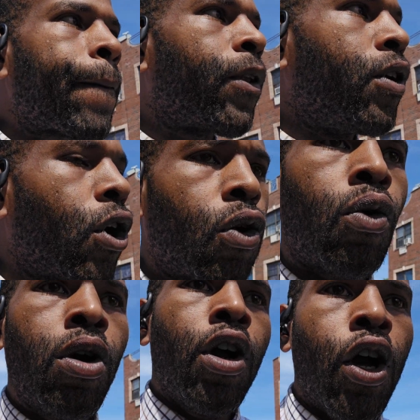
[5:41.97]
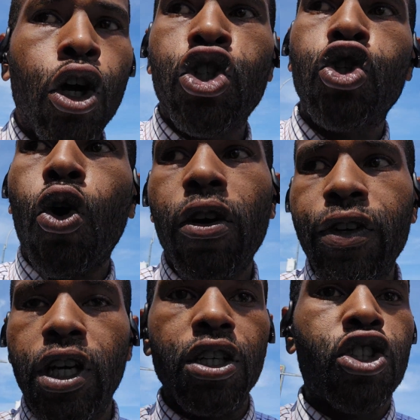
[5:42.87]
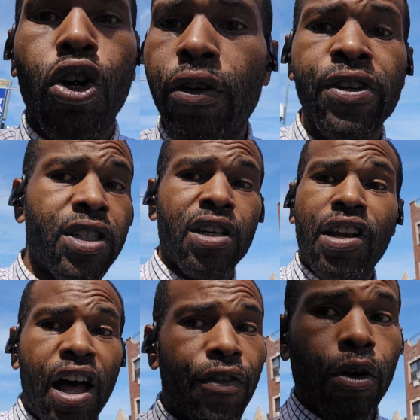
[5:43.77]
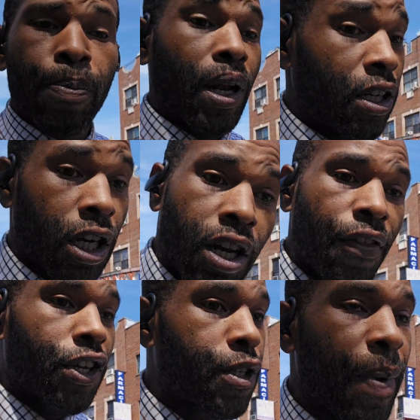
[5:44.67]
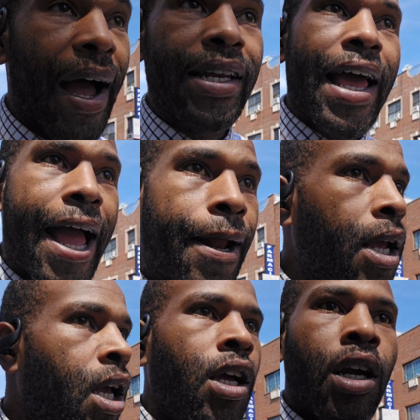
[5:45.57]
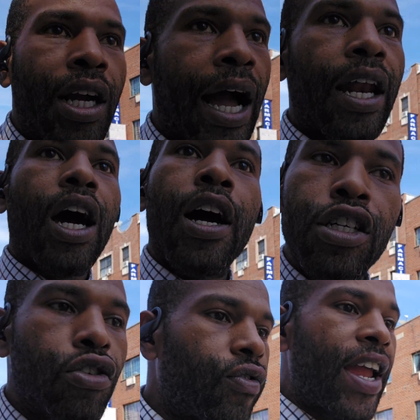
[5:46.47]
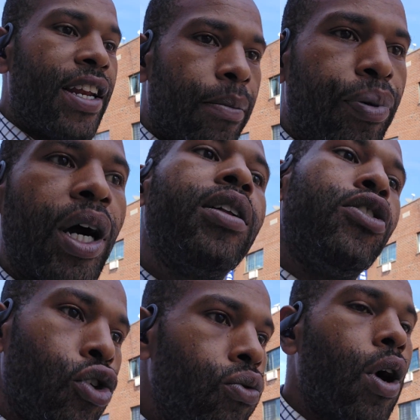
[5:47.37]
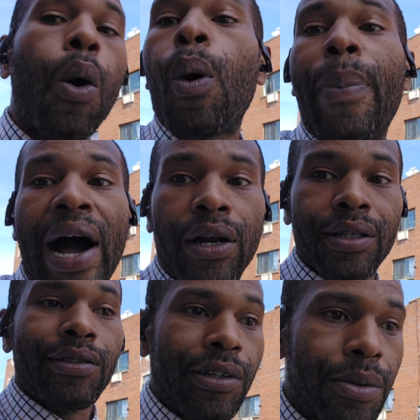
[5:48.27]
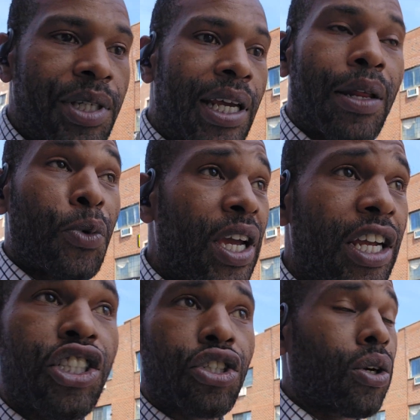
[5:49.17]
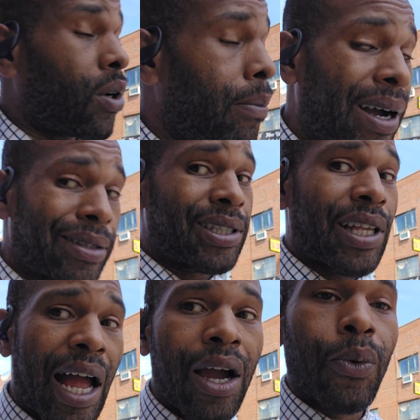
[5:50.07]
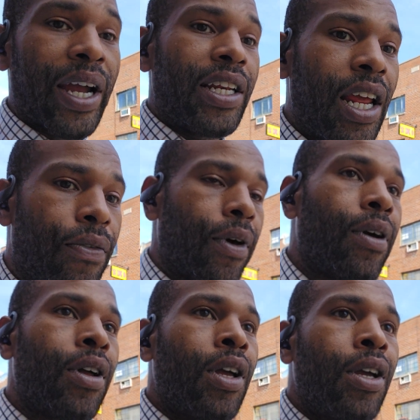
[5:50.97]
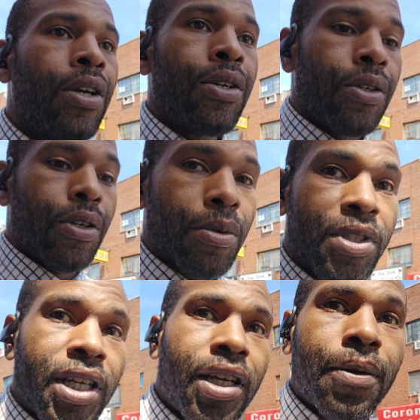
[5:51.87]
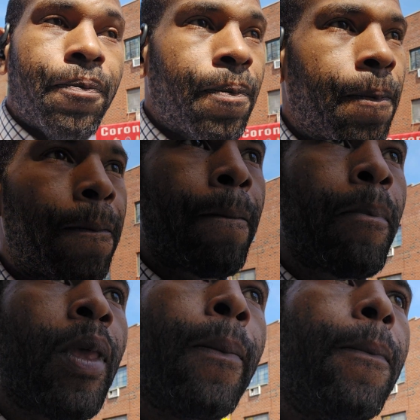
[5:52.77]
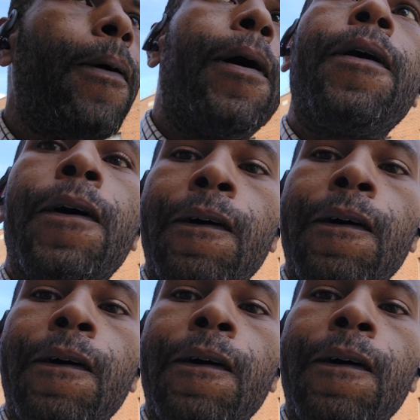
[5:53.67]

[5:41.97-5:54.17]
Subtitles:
You know, Astoria. Astoria is another spot that kind of underrated, but you know about it. You know what I'm saying? We ain't just talking about Steinway neither. You know what I'm saying? But